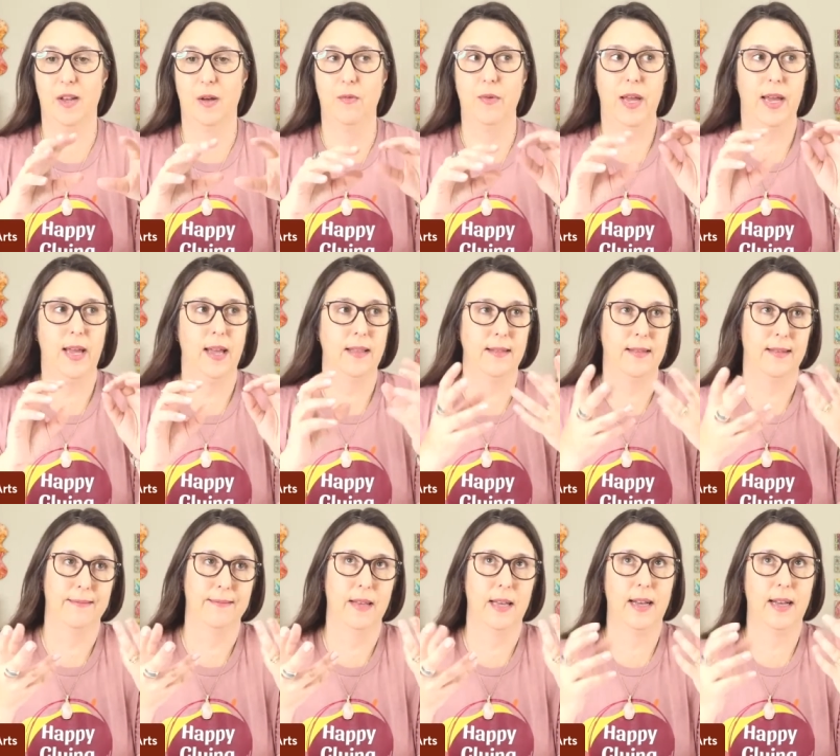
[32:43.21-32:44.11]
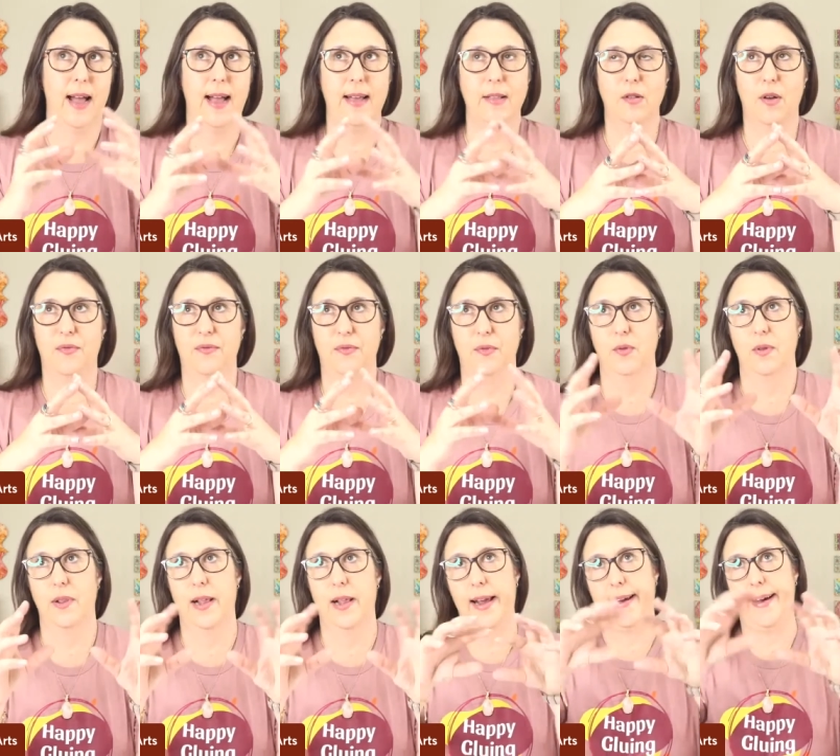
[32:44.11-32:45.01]
We can kind of do
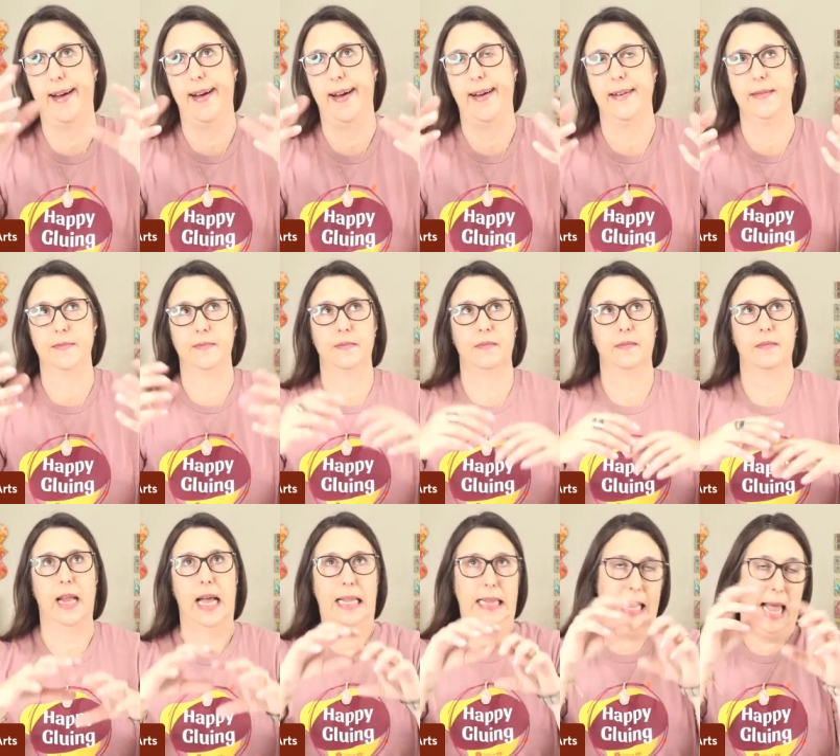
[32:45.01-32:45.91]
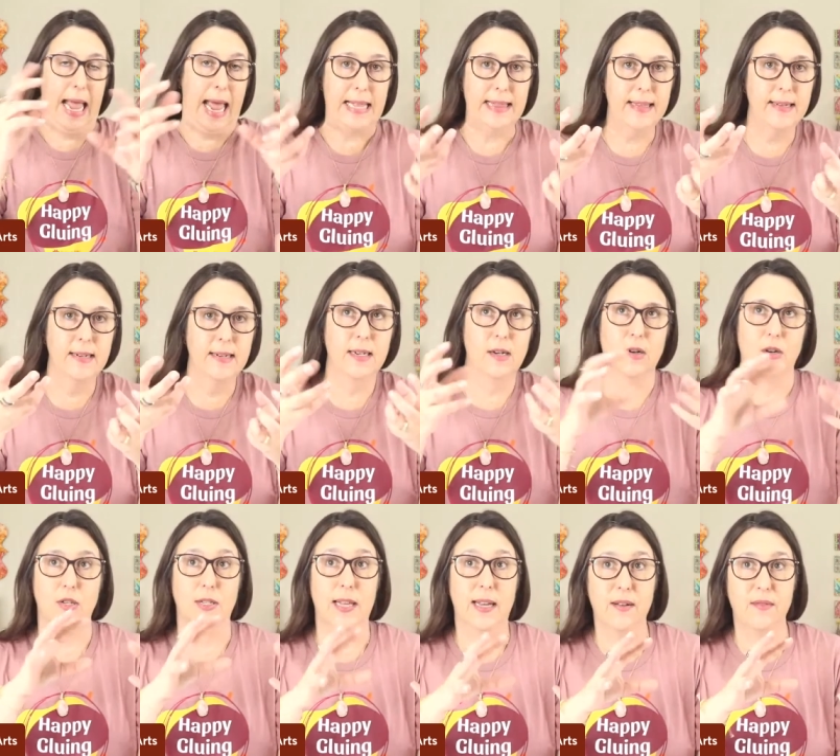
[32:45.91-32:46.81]
like a a ladder
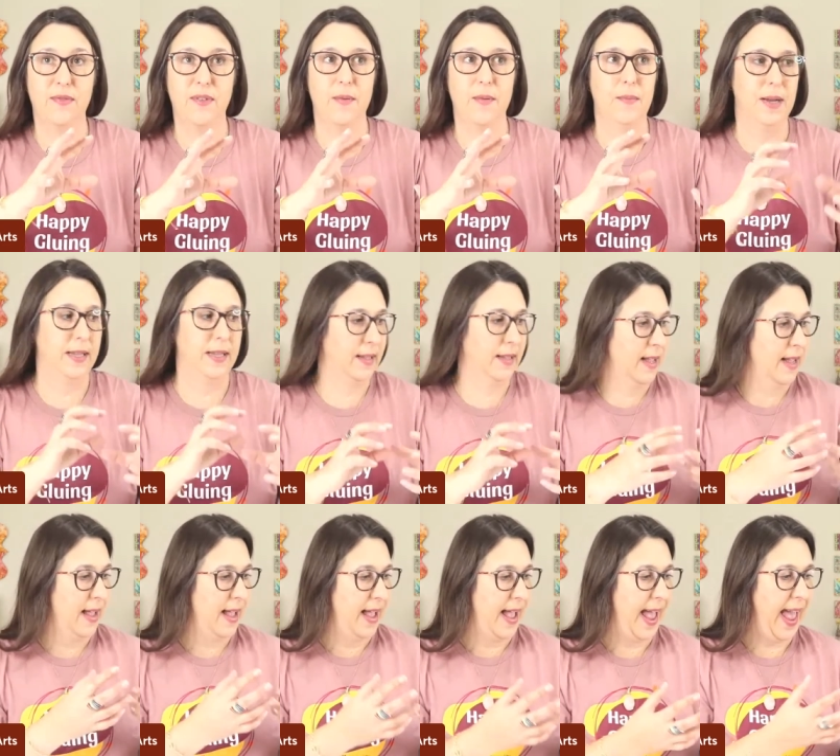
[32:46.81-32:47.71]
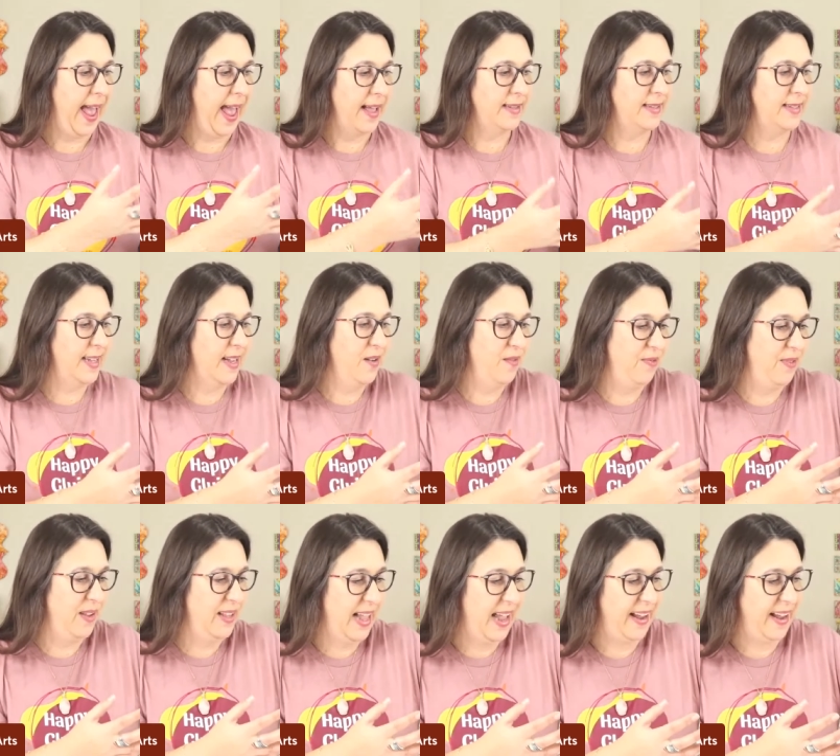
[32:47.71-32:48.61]
or something, but eh,
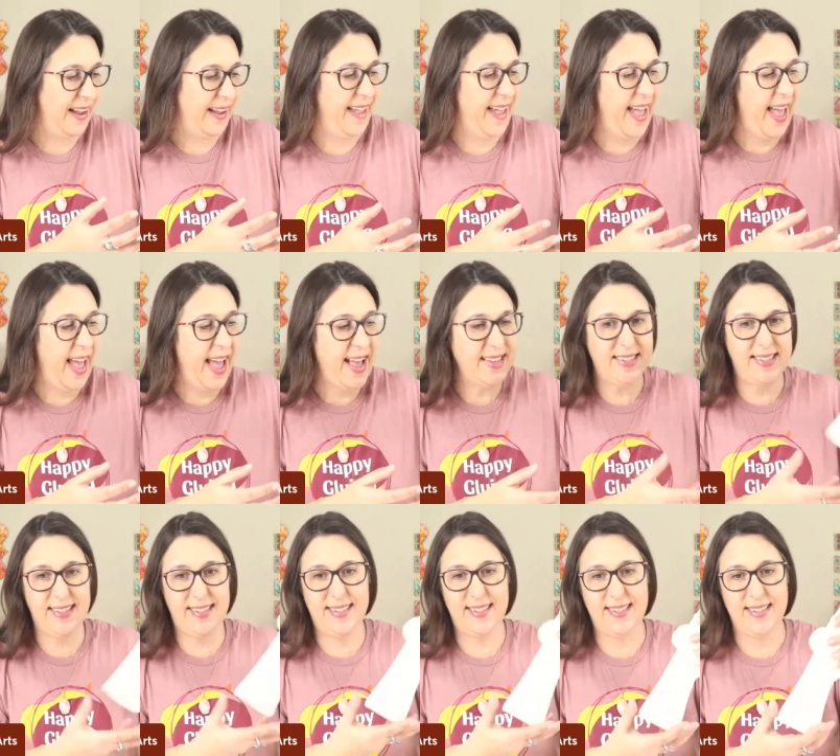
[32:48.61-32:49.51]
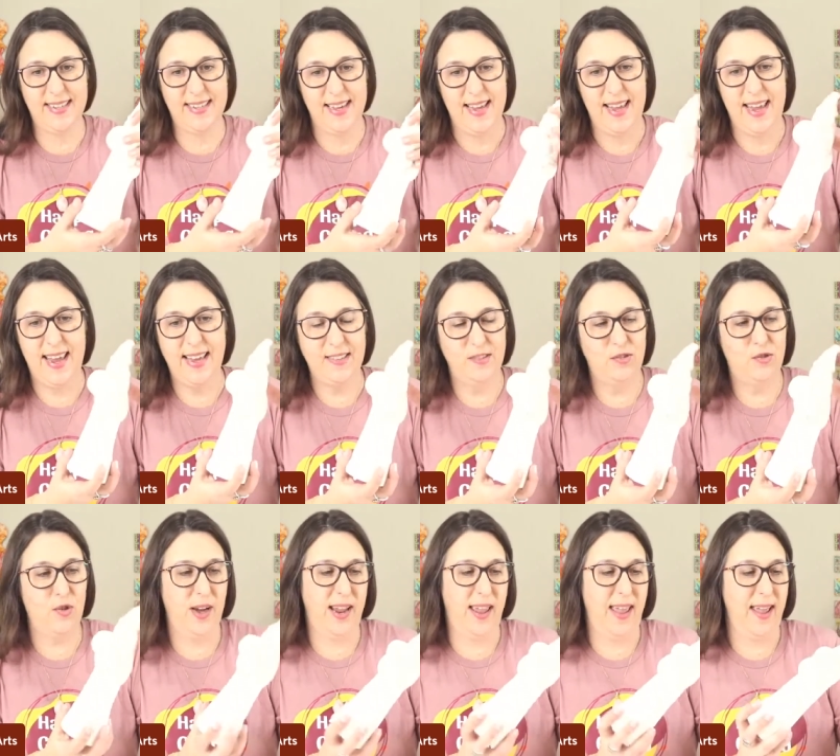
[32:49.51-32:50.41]
something like as
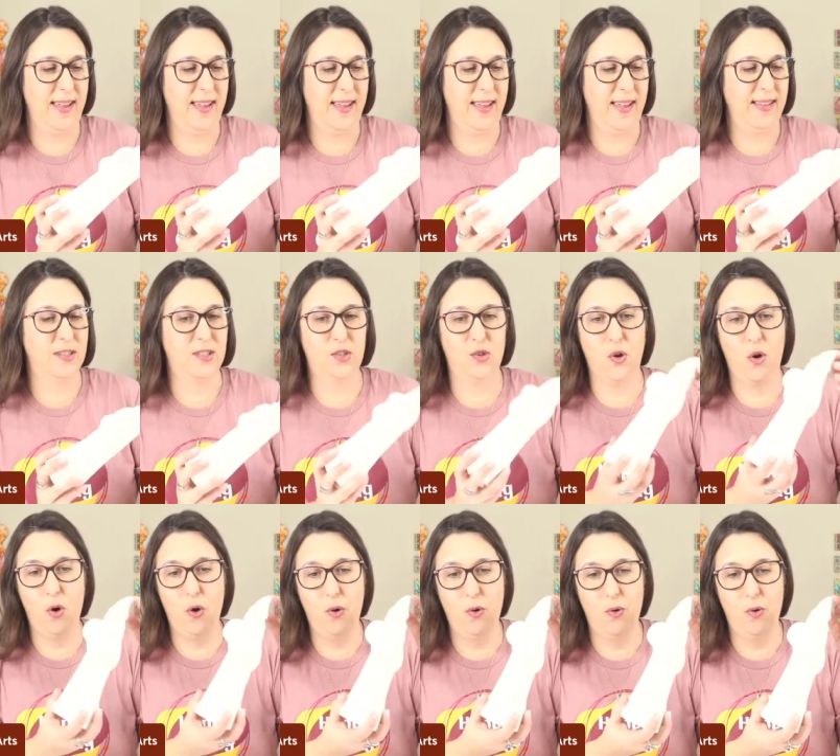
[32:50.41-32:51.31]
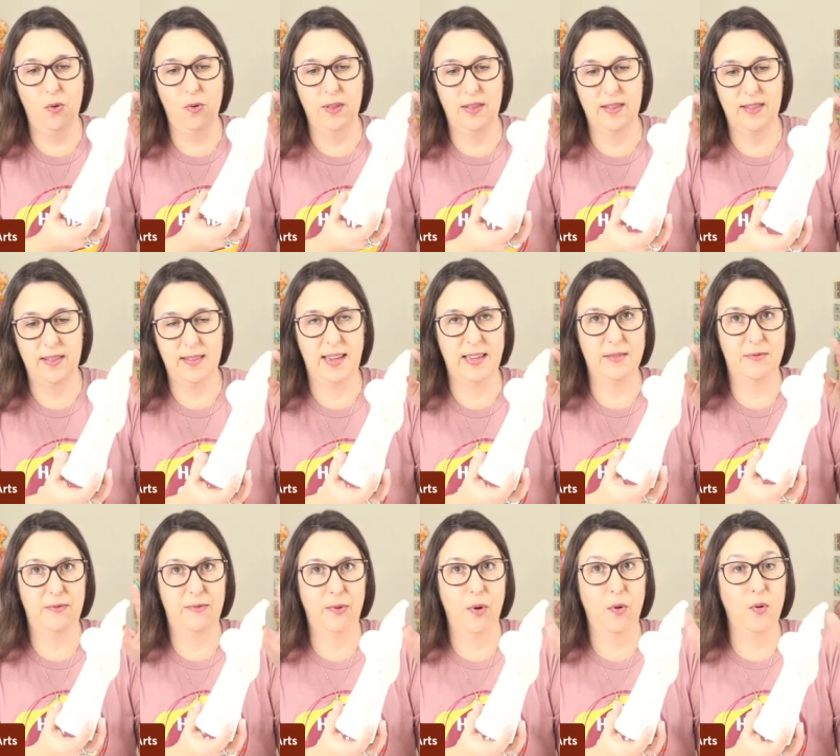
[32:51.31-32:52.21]
intricate or so
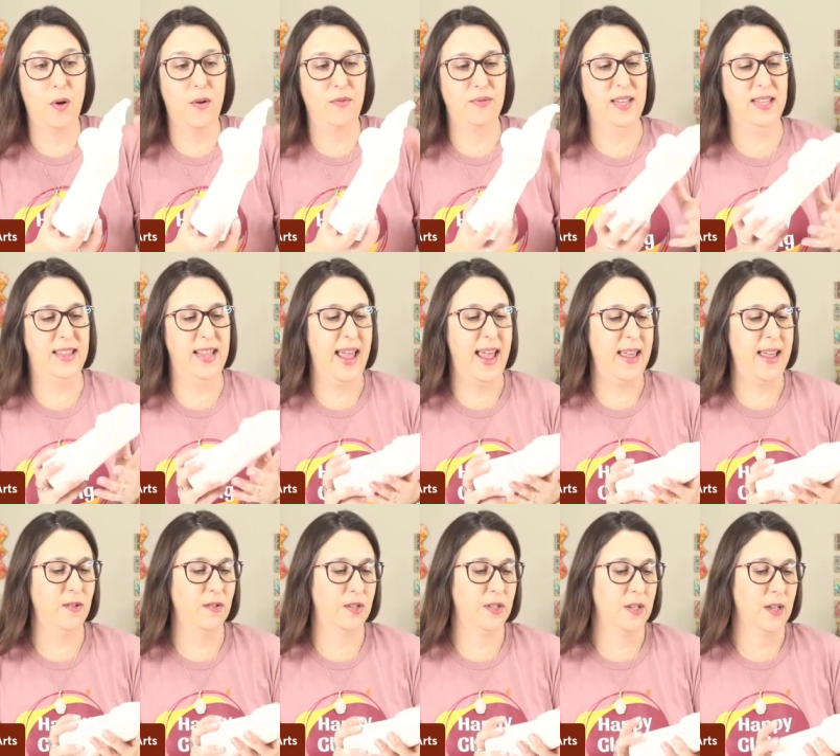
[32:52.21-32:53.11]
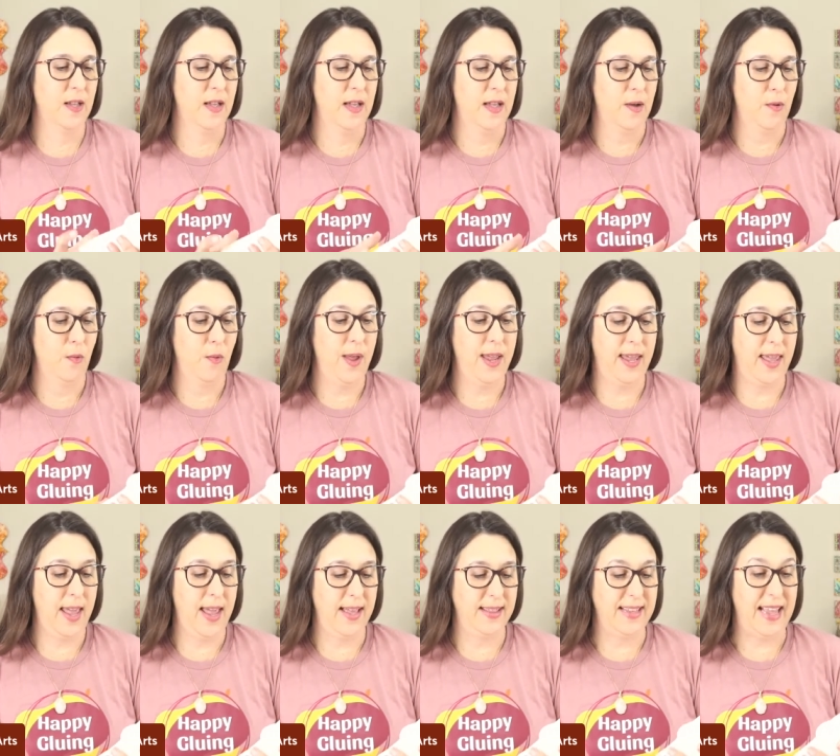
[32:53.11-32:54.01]
full of details
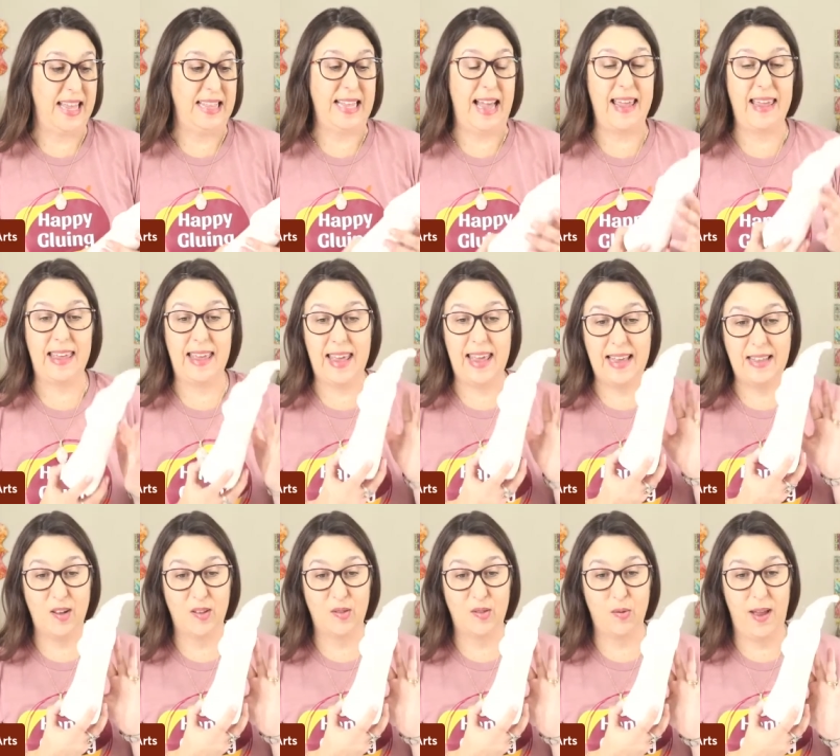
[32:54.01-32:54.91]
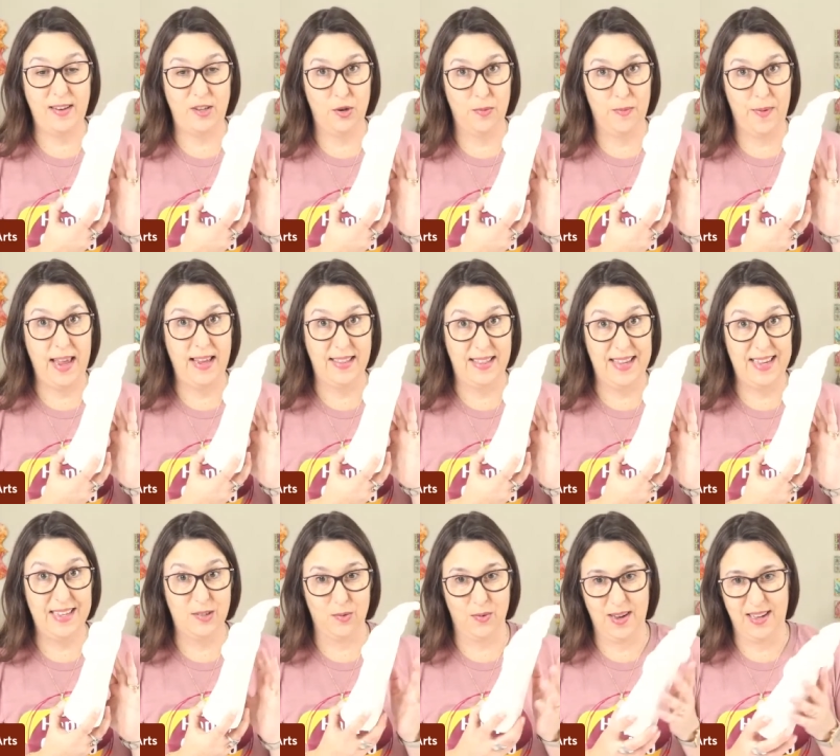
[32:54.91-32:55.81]
weekend. And I cannot wait to make
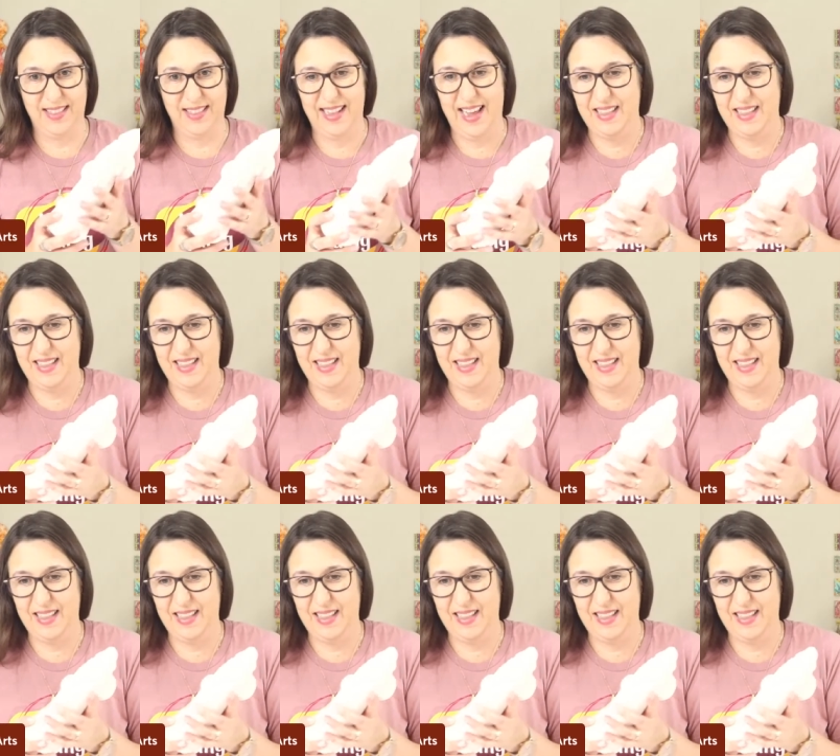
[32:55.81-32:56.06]
this one.